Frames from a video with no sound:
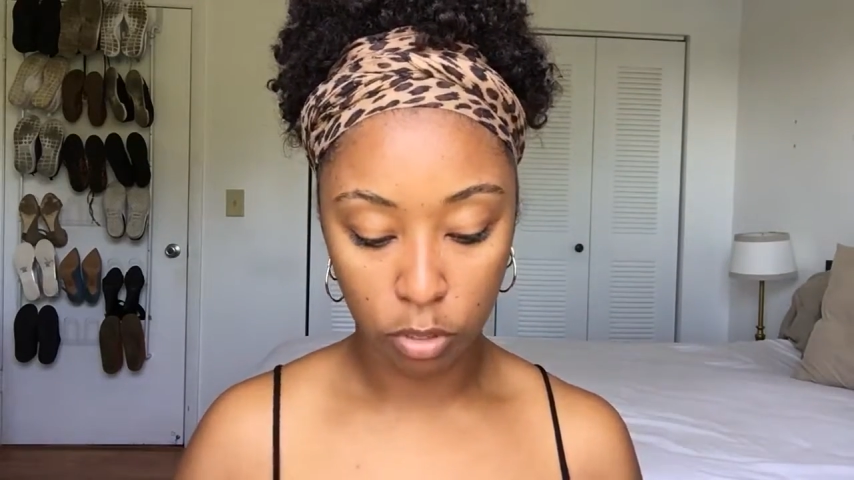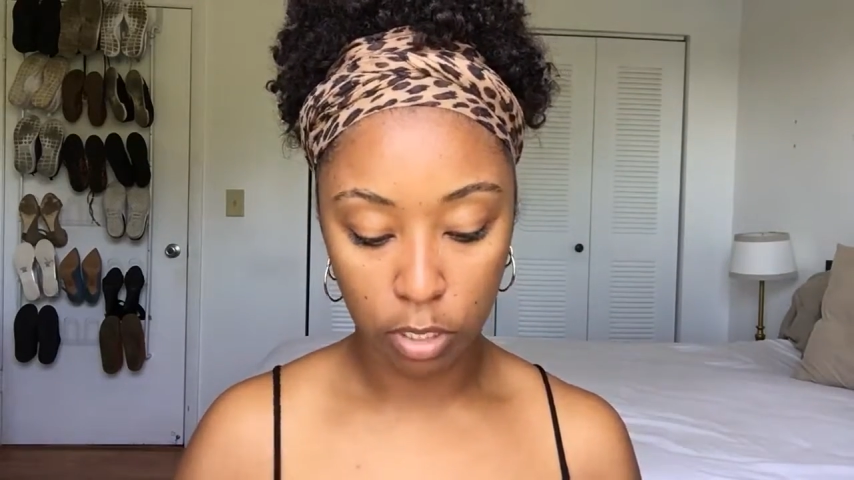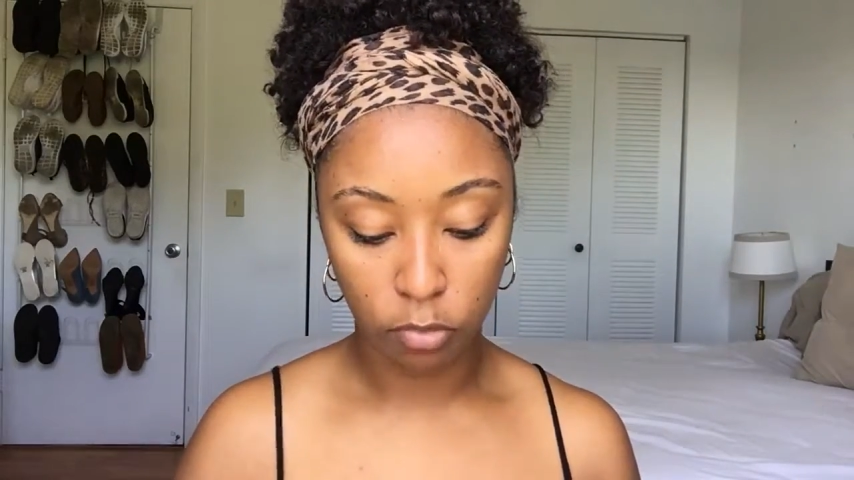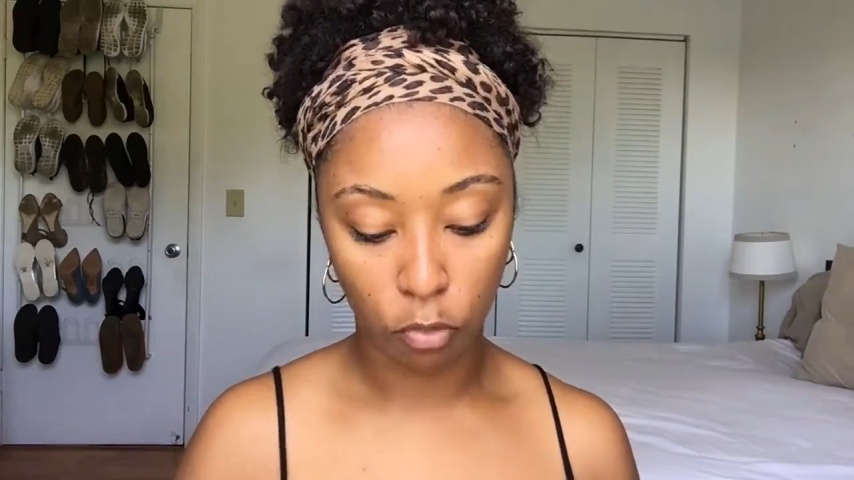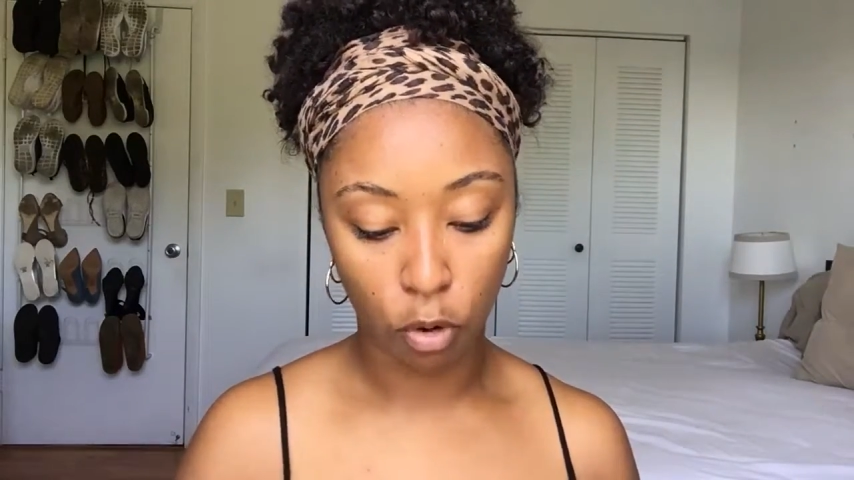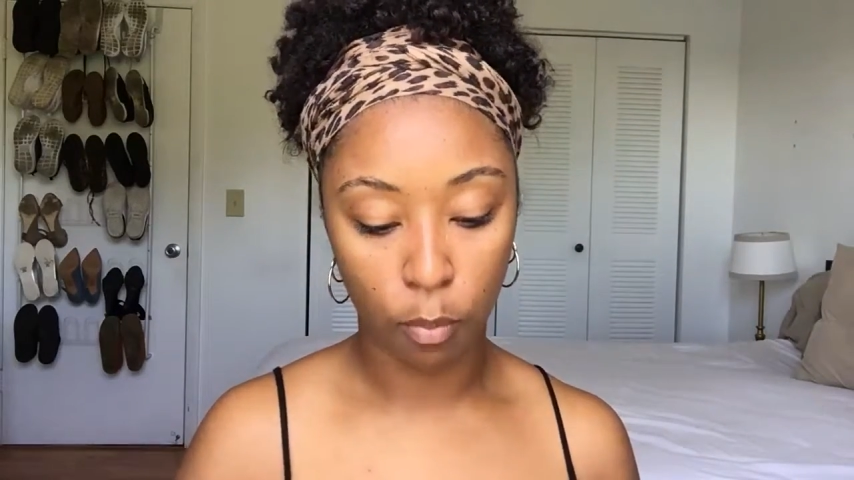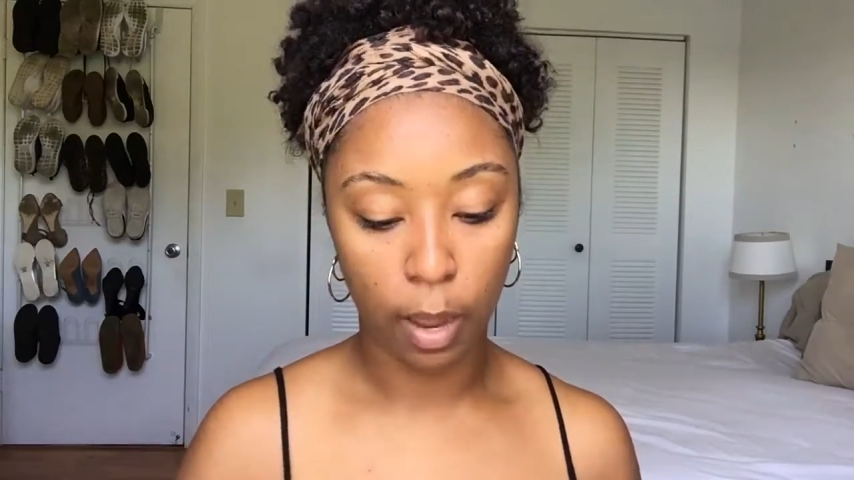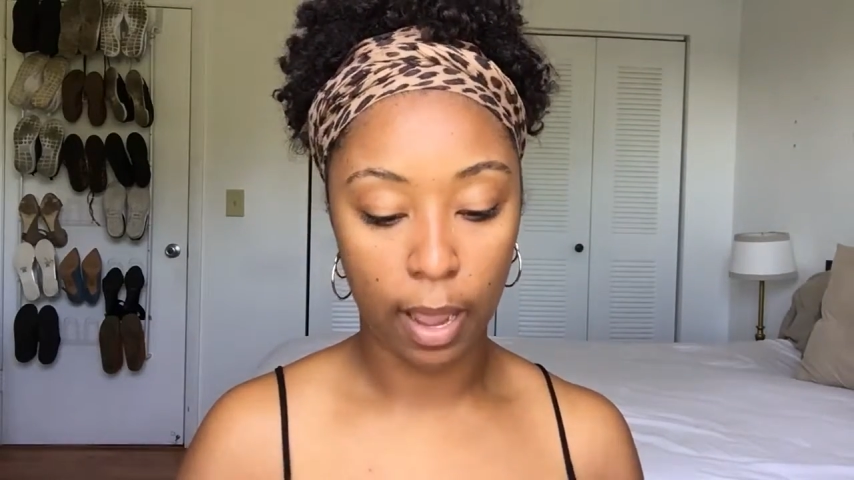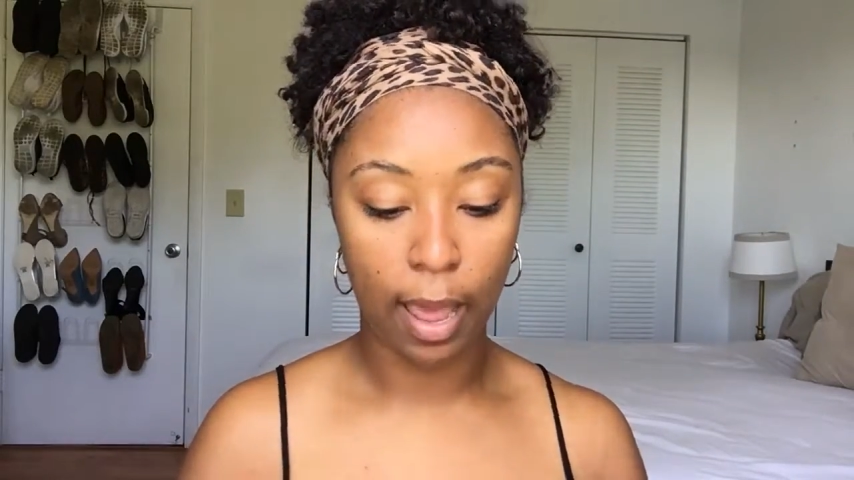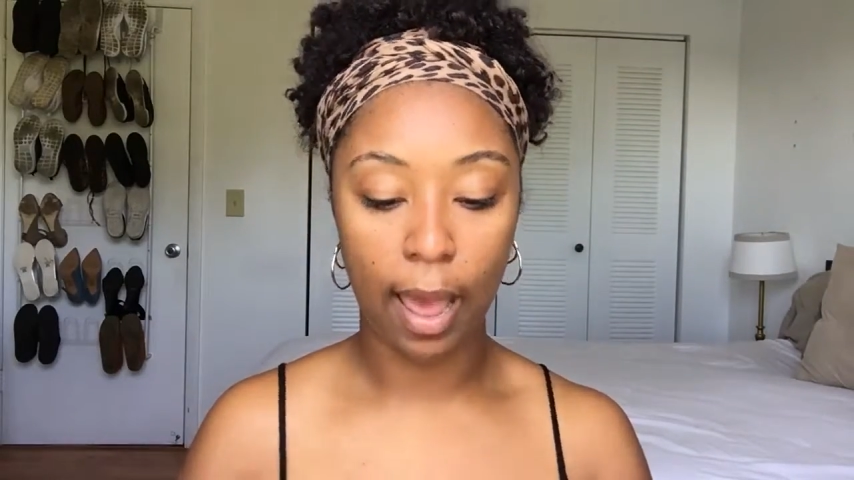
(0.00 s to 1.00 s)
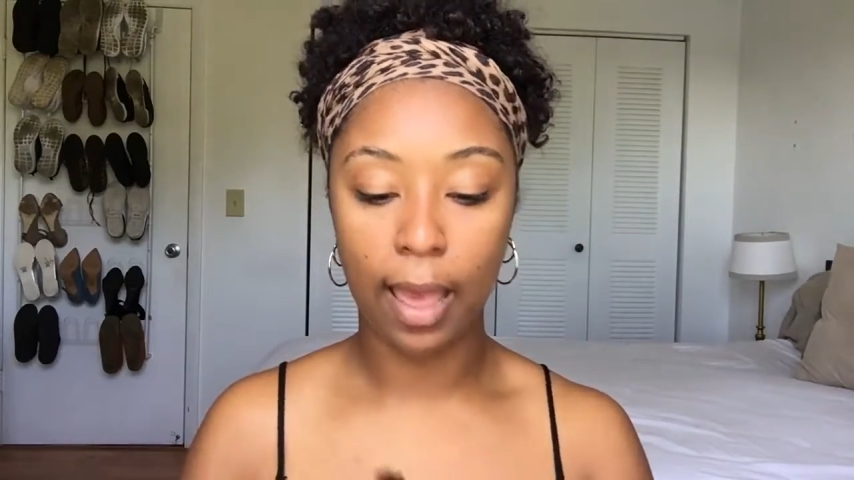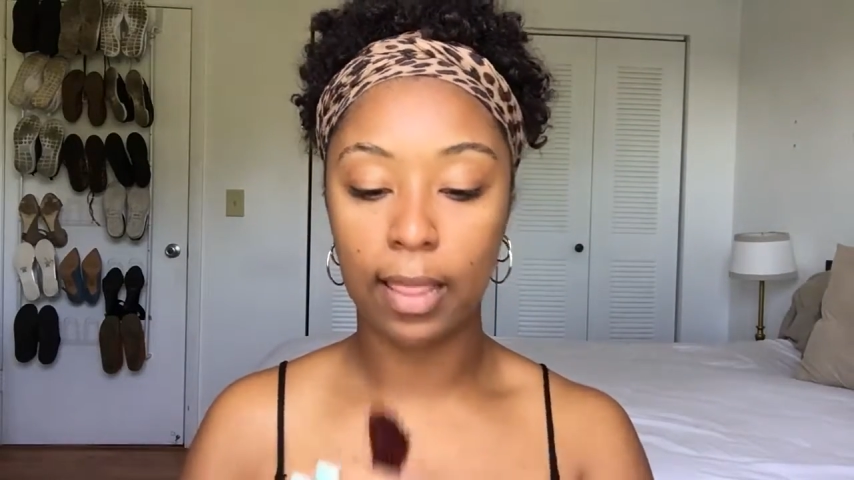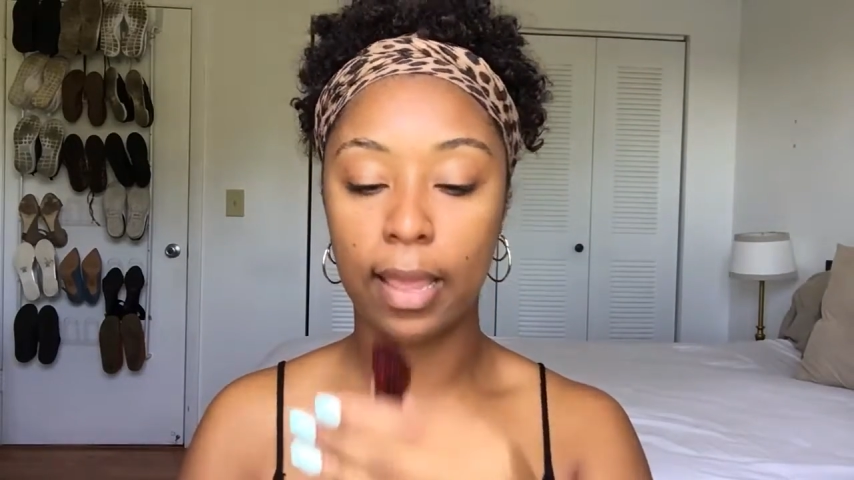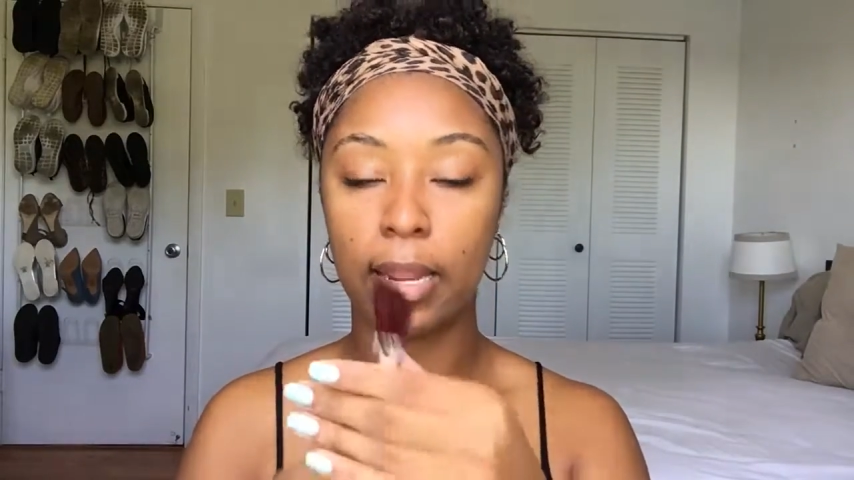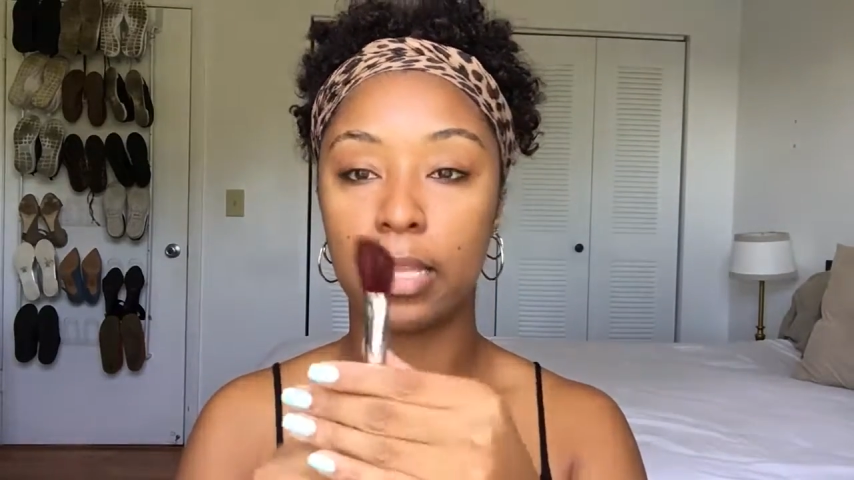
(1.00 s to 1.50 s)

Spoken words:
this for my highlight.